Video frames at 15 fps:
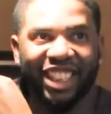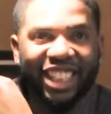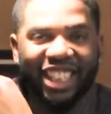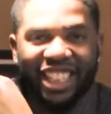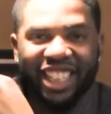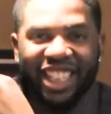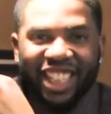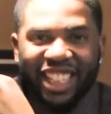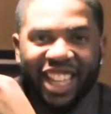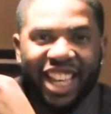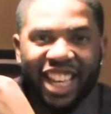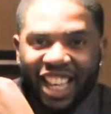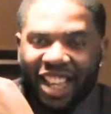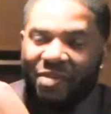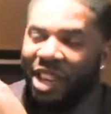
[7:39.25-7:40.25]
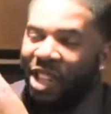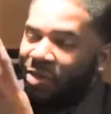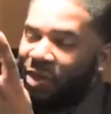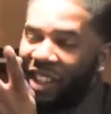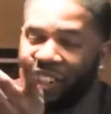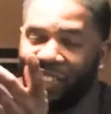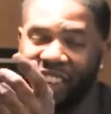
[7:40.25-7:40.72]
That's
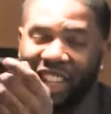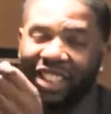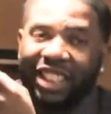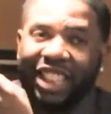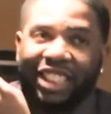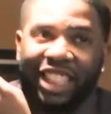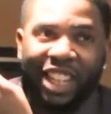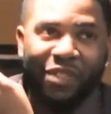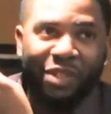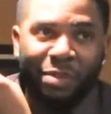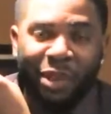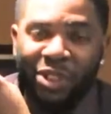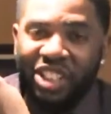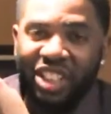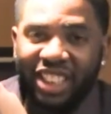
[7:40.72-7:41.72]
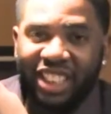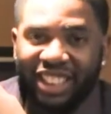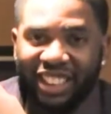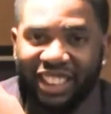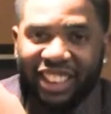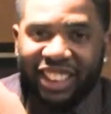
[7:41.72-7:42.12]
one of the greatest things I ever purchased.